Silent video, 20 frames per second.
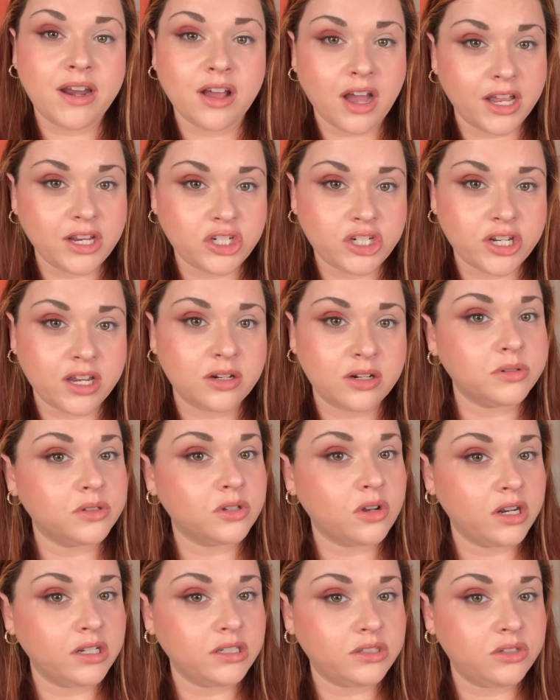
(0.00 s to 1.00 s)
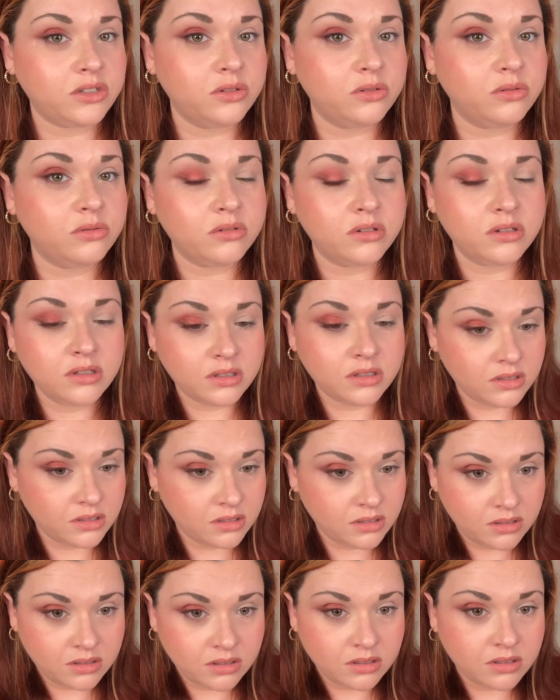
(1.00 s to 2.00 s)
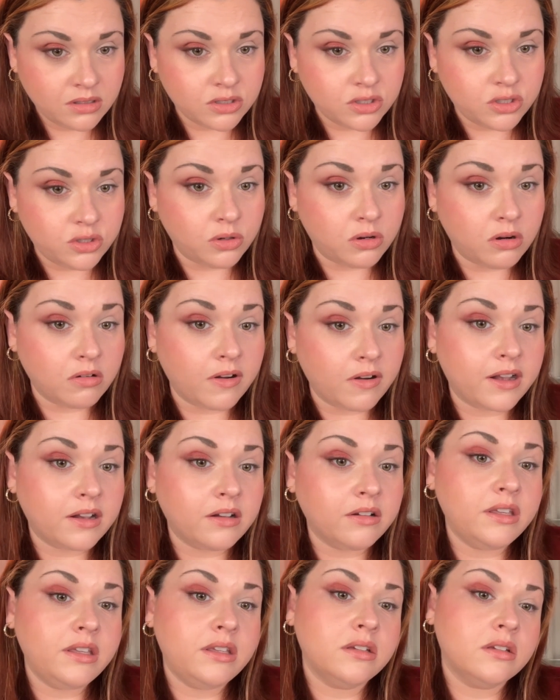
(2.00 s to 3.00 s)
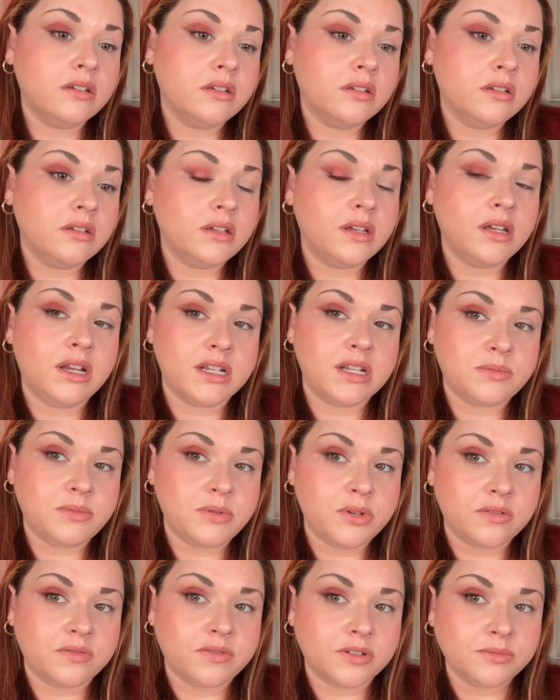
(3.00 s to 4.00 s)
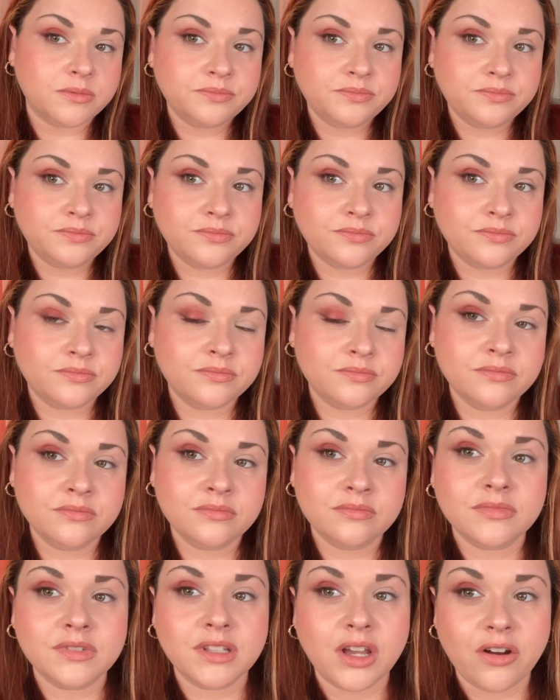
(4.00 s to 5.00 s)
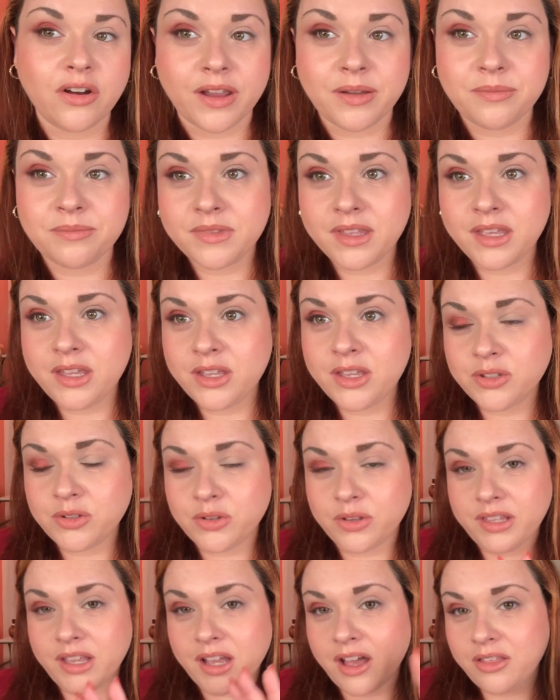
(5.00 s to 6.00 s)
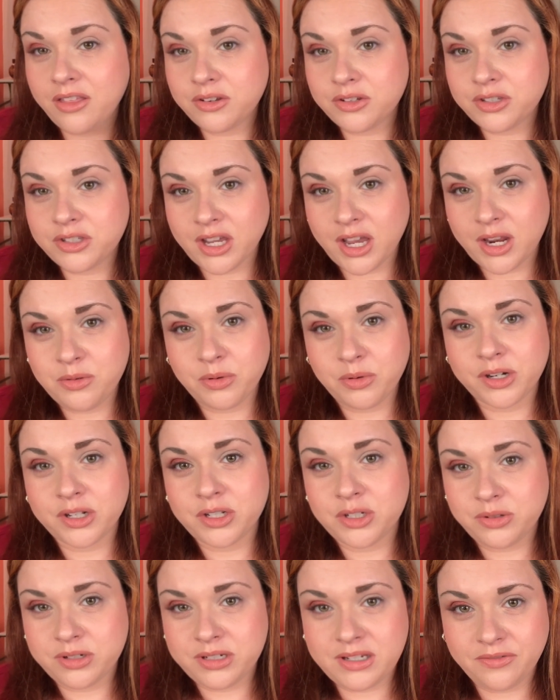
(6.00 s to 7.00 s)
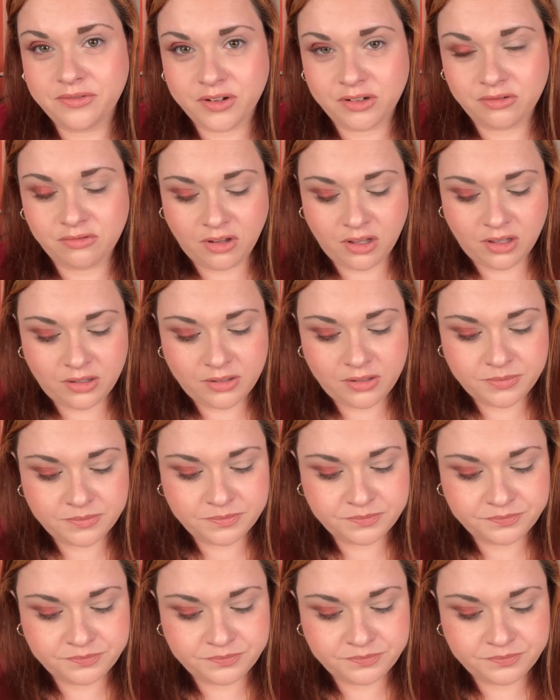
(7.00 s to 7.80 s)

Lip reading: eyeshadow is hard to do correctly, and it's beautiful. All right, so on the other side, we're going to do a different look.